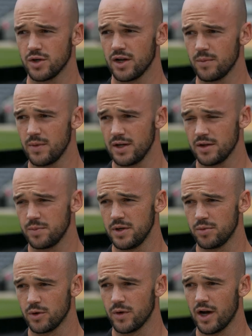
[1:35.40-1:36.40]
try to make the
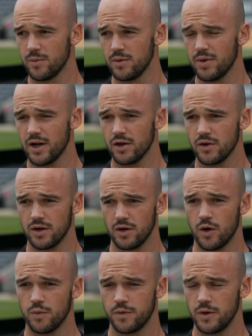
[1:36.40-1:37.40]
people around me better, and
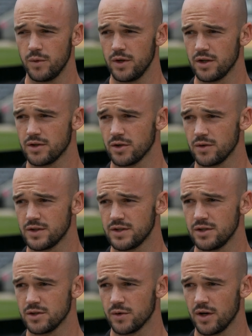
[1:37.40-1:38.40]
hopefully we can turn the
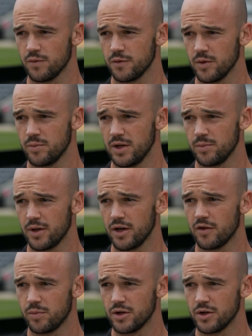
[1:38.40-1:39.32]
season around for a big playoff